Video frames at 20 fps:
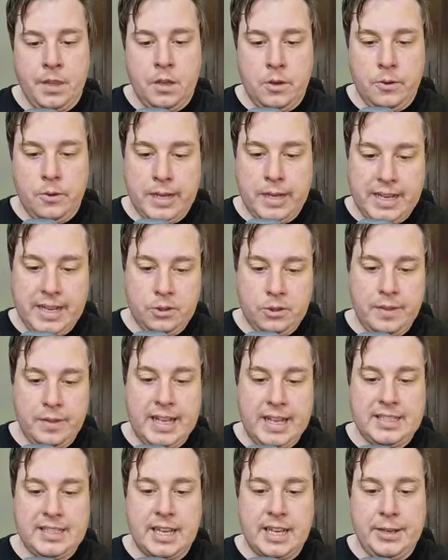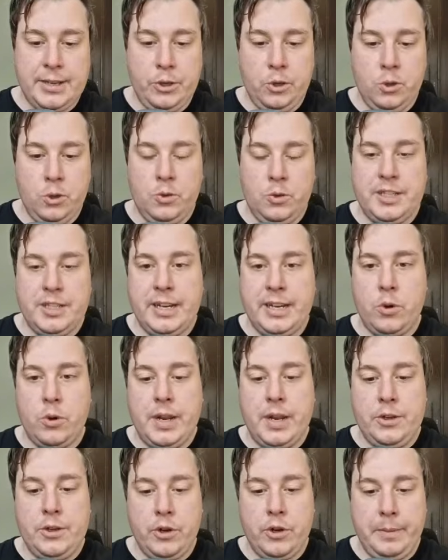Okay, so that's how you
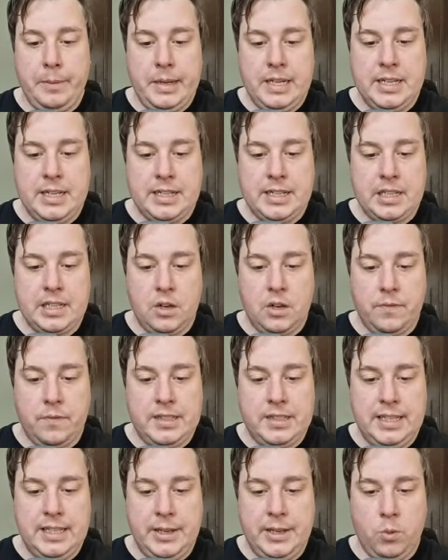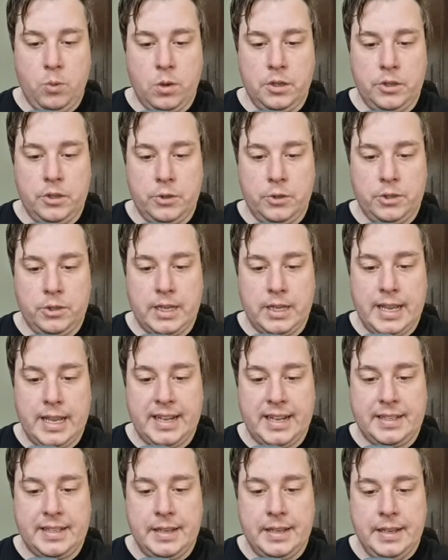generate your images. And obviously you want to
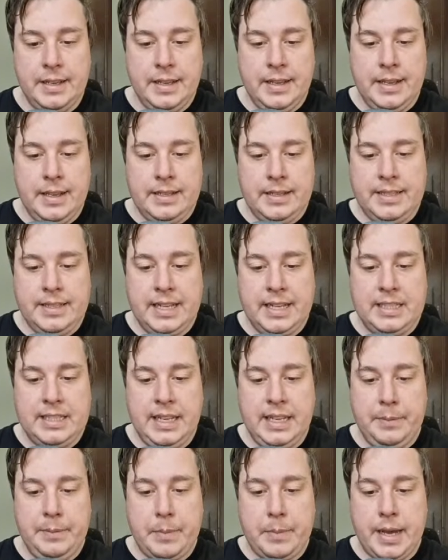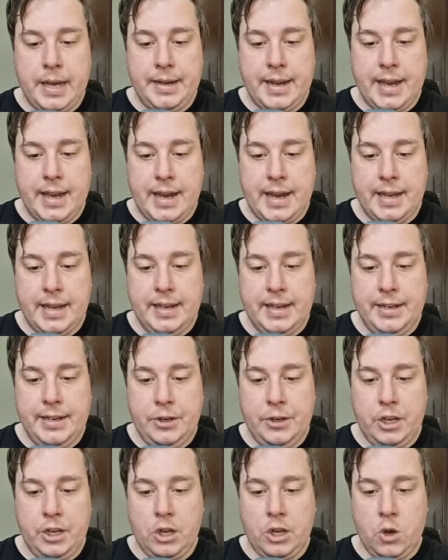select 16:9, and
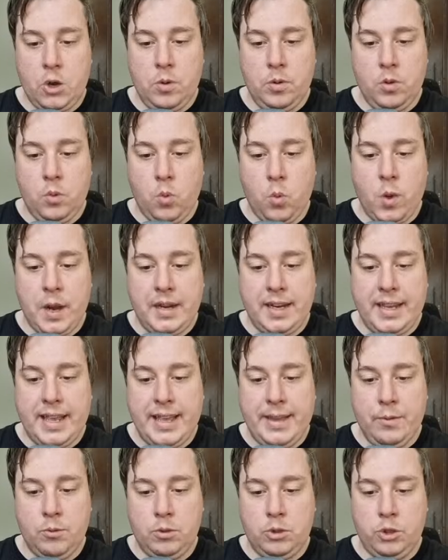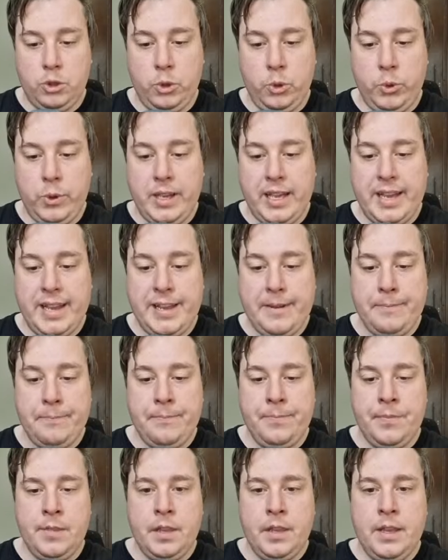you can go with 1K or 2K,
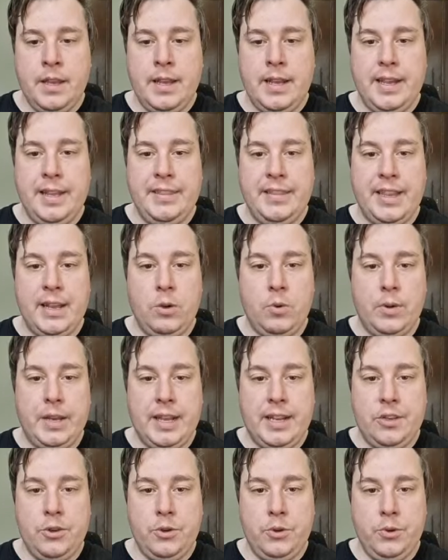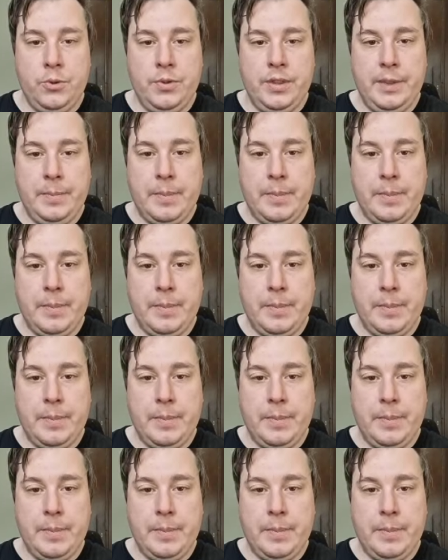and that'll get you the